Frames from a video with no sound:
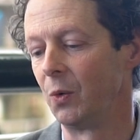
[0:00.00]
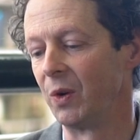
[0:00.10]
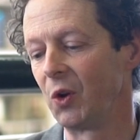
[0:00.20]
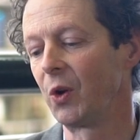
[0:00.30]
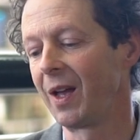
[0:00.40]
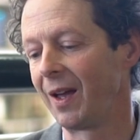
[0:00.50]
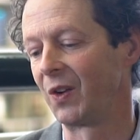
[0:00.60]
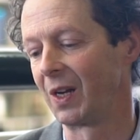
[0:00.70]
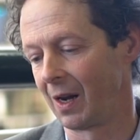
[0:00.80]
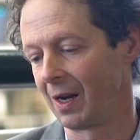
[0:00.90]
we've got to have
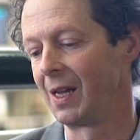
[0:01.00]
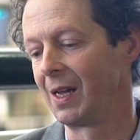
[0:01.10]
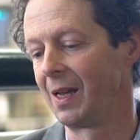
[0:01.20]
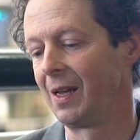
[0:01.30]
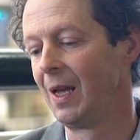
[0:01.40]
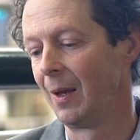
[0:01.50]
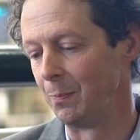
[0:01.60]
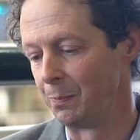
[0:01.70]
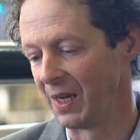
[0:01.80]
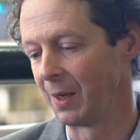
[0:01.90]
a clear
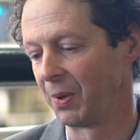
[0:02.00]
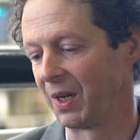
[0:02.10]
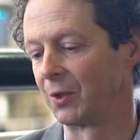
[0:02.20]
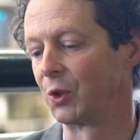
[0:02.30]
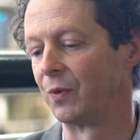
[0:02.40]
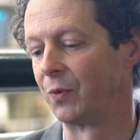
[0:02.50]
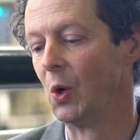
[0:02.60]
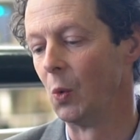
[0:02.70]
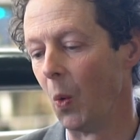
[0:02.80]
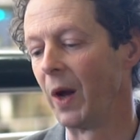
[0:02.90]
big picture of
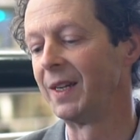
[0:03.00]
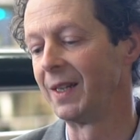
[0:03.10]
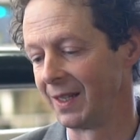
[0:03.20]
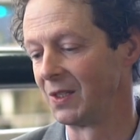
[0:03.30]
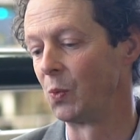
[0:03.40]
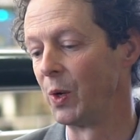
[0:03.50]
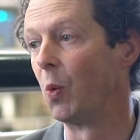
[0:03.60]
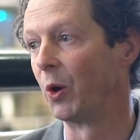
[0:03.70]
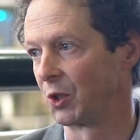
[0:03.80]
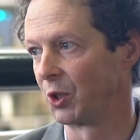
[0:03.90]
what it is we
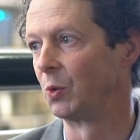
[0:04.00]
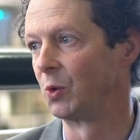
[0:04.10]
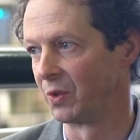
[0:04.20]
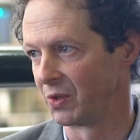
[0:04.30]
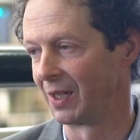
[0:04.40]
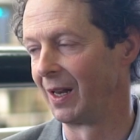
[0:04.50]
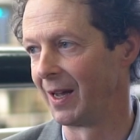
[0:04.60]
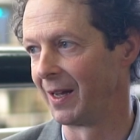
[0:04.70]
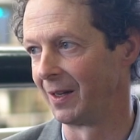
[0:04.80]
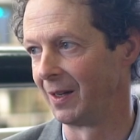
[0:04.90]
want children to
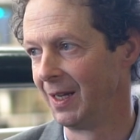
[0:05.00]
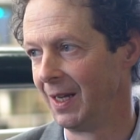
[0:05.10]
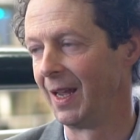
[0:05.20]
learn